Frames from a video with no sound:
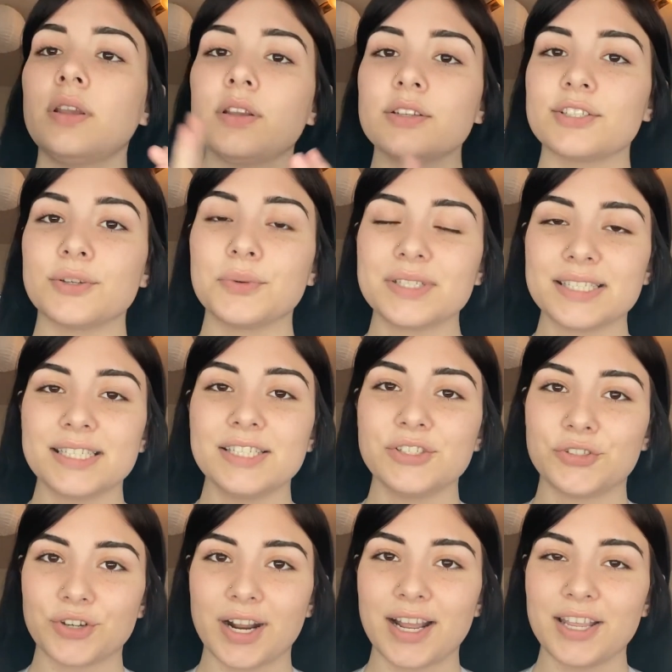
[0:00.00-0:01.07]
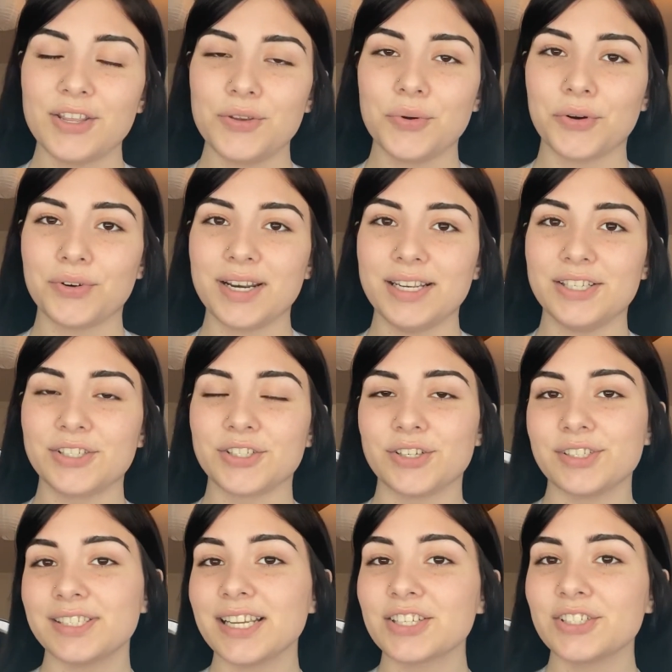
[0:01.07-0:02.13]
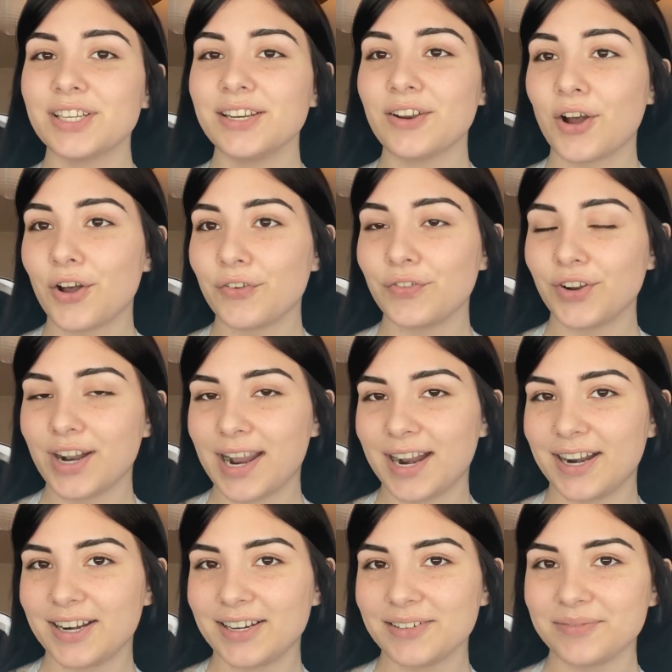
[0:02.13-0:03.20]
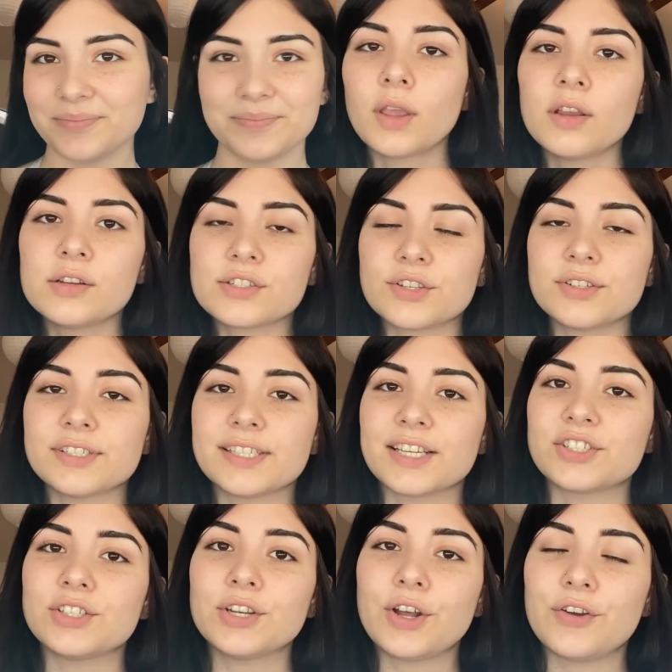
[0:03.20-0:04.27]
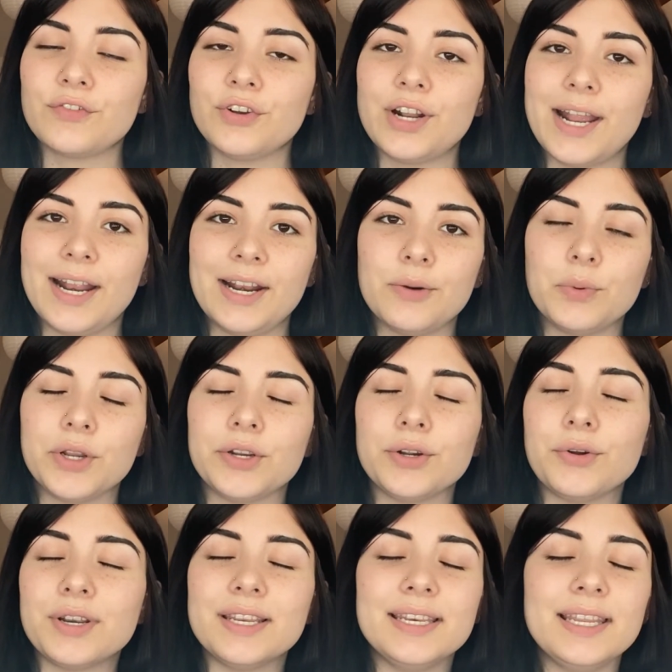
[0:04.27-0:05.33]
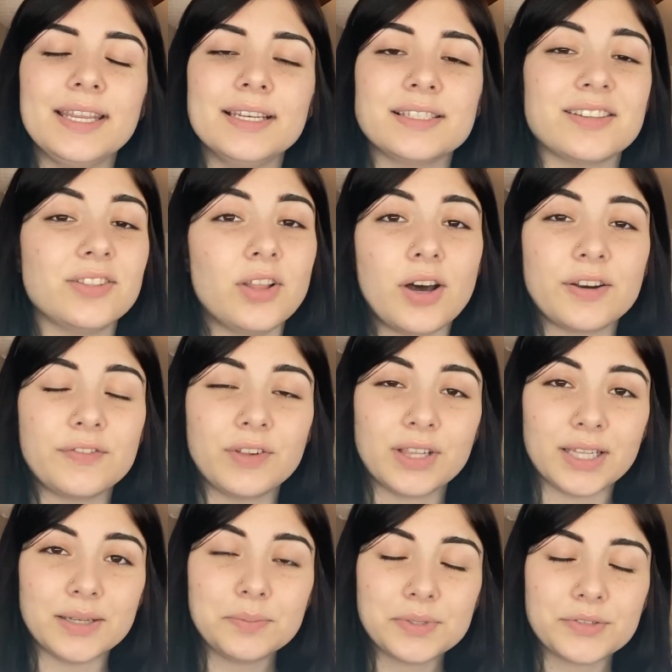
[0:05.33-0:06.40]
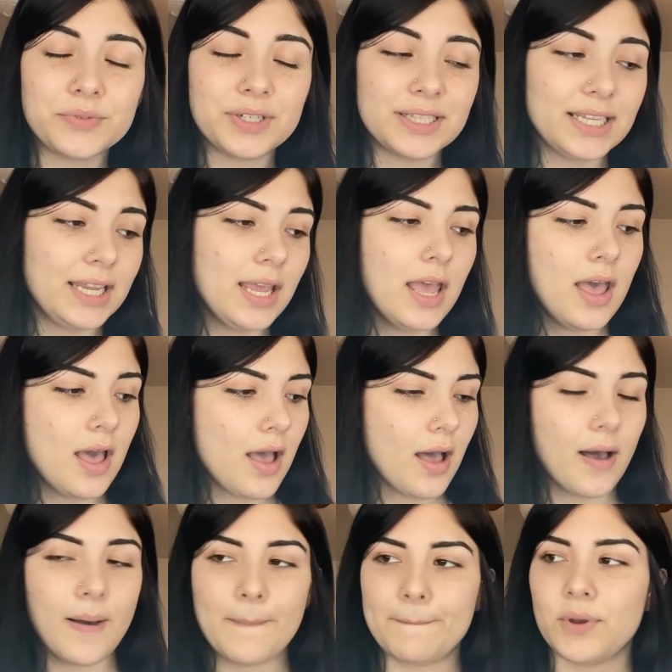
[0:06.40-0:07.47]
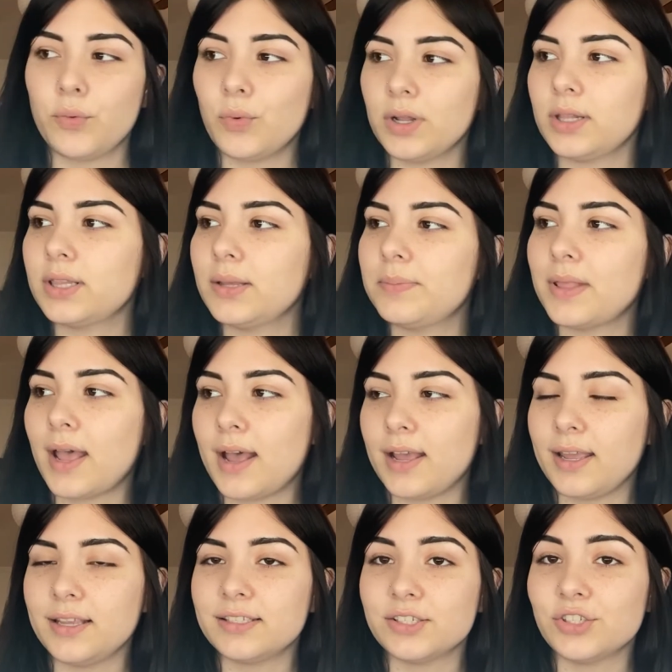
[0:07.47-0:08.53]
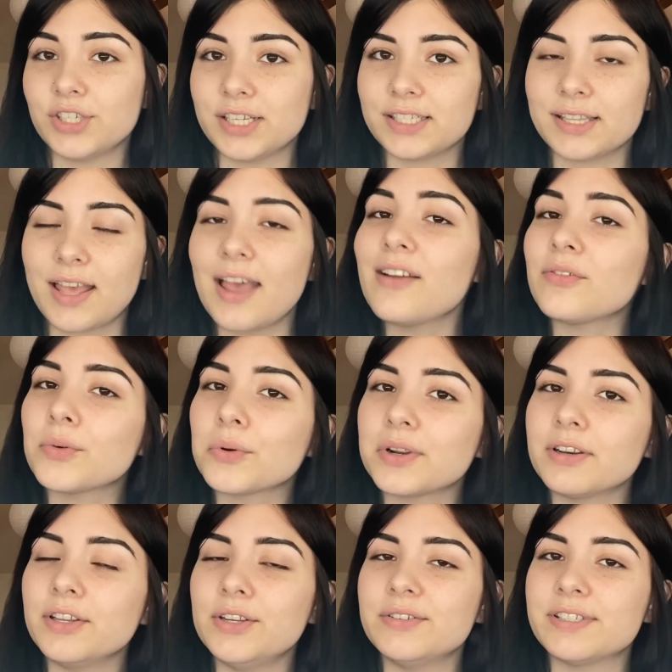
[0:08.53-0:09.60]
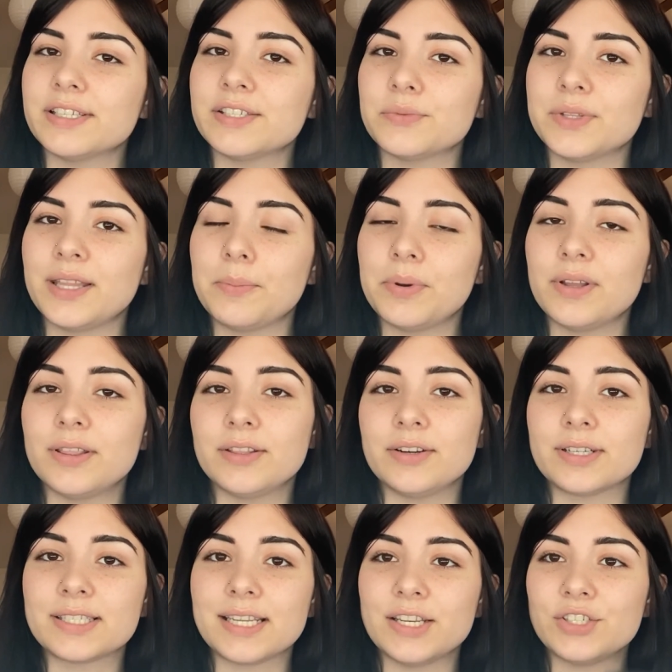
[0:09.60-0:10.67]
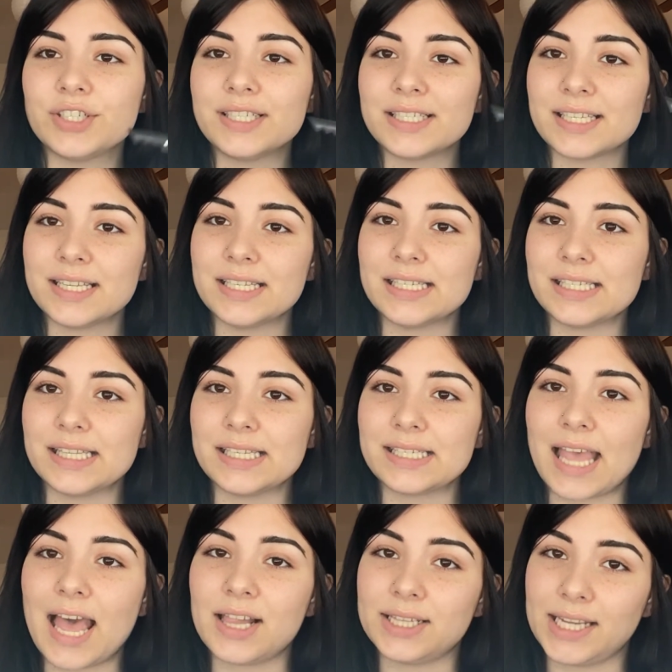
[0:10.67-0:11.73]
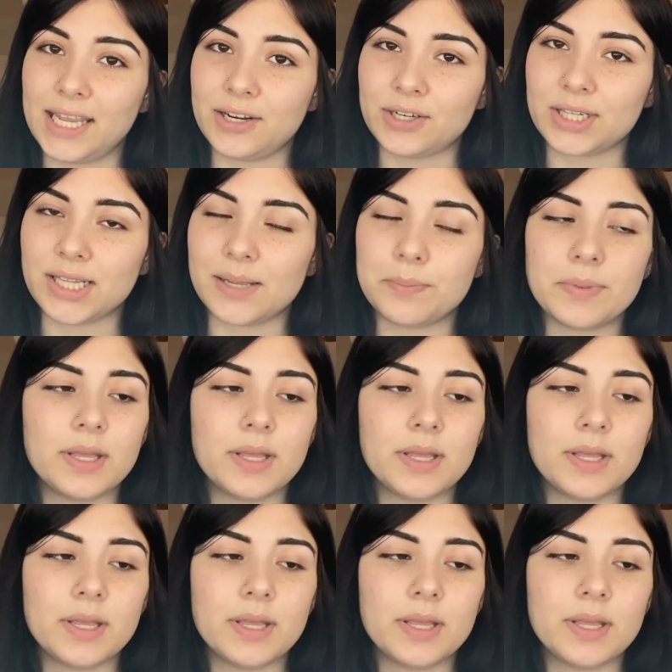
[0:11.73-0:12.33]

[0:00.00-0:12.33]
So once it is dry, you are ready to start sectioning off your hair. So to section off your hair, what you're going to need is a lot of clips, really. But one clip that I suggest that everyone uses when they put in their extensions is this alligator clip.